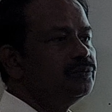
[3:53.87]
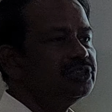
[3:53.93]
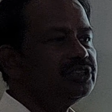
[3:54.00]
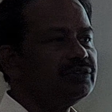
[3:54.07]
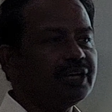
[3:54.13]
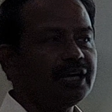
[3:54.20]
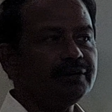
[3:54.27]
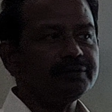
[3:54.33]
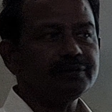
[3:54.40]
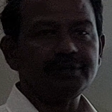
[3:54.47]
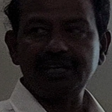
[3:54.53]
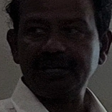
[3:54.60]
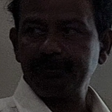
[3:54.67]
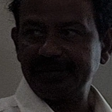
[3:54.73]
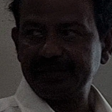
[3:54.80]
which will
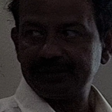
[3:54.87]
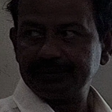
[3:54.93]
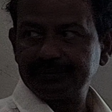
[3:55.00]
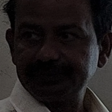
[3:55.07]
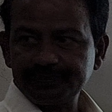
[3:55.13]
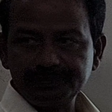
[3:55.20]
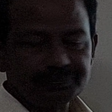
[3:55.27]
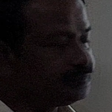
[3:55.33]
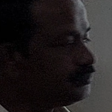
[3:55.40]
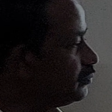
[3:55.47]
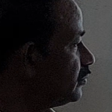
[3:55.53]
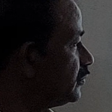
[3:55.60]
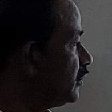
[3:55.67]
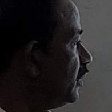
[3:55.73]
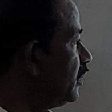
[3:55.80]
have a by 2.
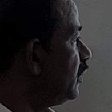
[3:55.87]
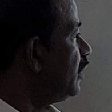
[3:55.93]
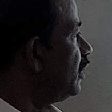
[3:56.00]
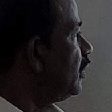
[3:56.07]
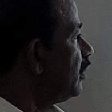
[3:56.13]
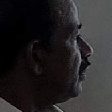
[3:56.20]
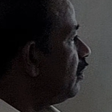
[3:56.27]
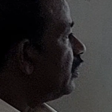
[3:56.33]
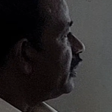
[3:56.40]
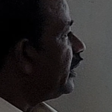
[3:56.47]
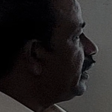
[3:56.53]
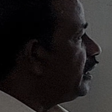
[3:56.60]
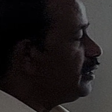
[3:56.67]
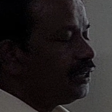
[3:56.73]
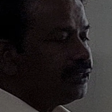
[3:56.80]

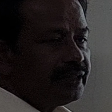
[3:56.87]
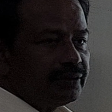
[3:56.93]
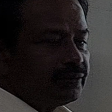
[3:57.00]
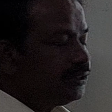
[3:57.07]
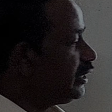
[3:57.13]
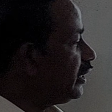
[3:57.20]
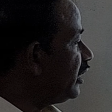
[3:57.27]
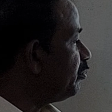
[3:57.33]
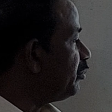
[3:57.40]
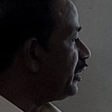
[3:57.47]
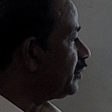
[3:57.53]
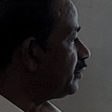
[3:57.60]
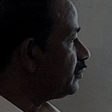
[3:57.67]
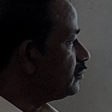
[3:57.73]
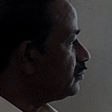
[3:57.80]
Okay, a0 equal to a
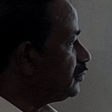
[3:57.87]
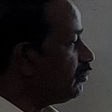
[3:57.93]
by 2.